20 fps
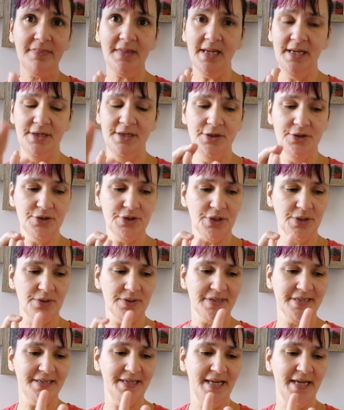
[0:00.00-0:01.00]
in your
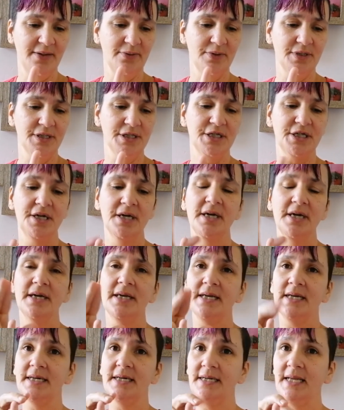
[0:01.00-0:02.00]
chosen language.
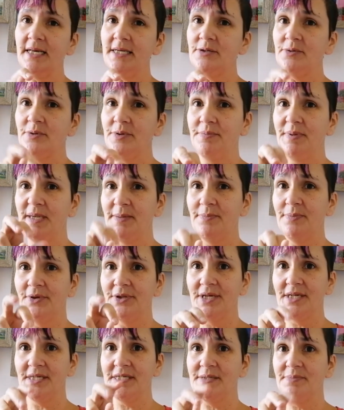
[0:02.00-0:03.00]
Connect with people
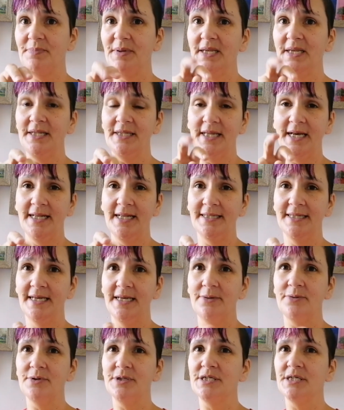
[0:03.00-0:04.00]
that speak that
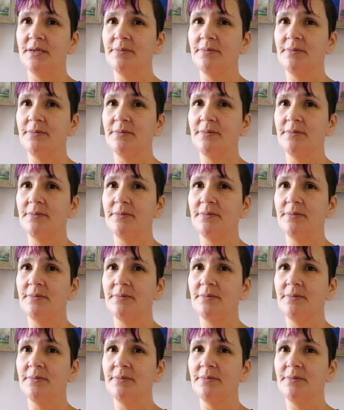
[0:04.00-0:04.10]
language.